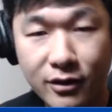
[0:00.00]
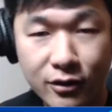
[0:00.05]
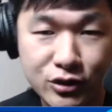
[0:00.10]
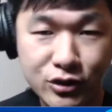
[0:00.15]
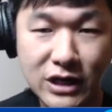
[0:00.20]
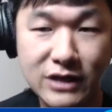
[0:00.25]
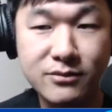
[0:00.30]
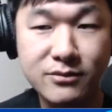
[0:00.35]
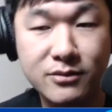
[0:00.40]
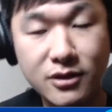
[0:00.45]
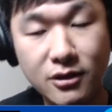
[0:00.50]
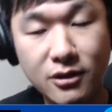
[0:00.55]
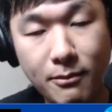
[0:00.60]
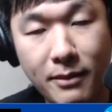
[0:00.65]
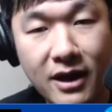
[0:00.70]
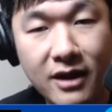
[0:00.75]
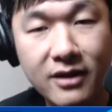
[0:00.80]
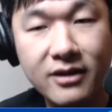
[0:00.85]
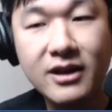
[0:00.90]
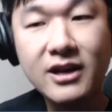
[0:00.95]
drives up the
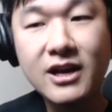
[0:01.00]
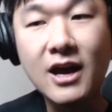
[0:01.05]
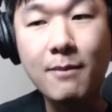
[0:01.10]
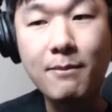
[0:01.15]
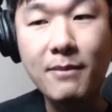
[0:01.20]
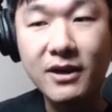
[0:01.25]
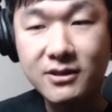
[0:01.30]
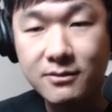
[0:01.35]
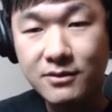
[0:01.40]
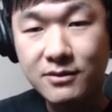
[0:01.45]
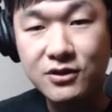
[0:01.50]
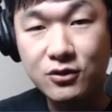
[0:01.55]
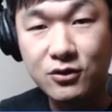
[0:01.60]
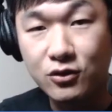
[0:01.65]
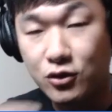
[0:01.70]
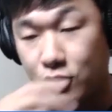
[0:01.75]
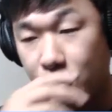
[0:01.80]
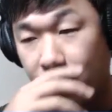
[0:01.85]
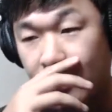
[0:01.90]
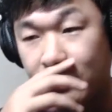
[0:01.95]
demand, and makes them easier to
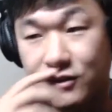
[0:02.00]
trade.